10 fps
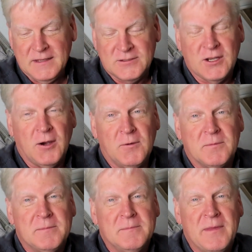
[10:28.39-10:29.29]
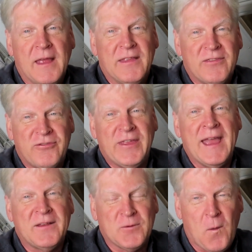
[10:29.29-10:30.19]
So
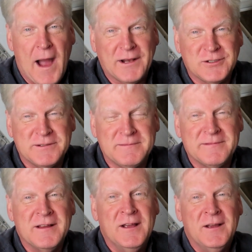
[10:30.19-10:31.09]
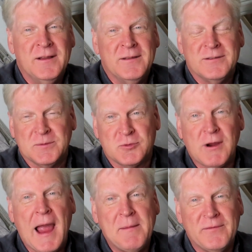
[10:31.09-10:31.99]
thanks for watching.
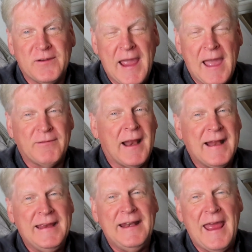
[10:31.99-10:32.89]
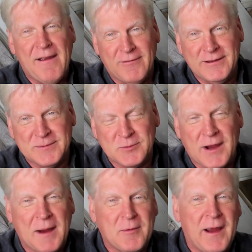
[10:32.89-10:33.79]
Subscribe if you haven't. I need every
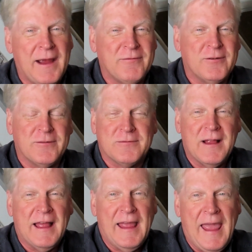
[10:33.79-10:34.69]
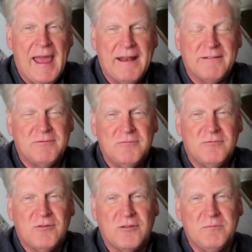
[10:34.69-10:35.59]
subscriber ever had
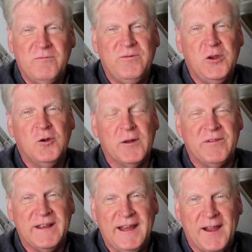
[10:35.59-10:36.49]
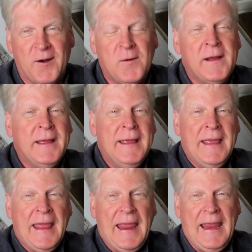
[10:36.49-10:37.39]
viewed a video,
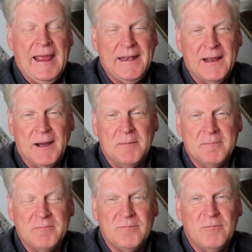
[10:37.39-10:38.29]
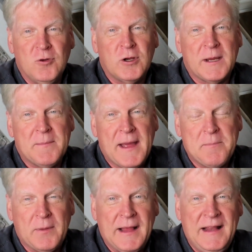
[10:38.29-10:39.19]
and look at
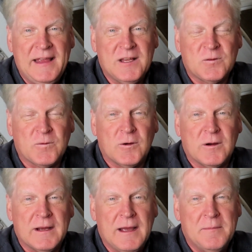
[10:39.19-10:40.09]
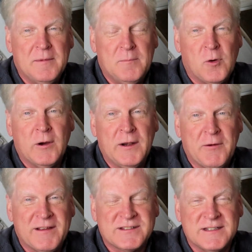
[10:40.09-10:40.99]
my playlist for more
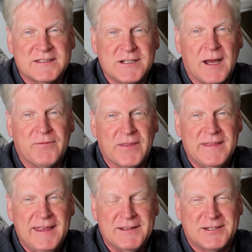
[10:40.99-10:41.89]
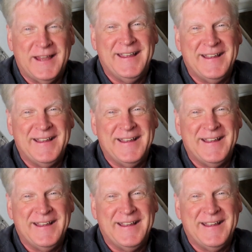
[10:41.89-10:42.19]
interesting stuff than this.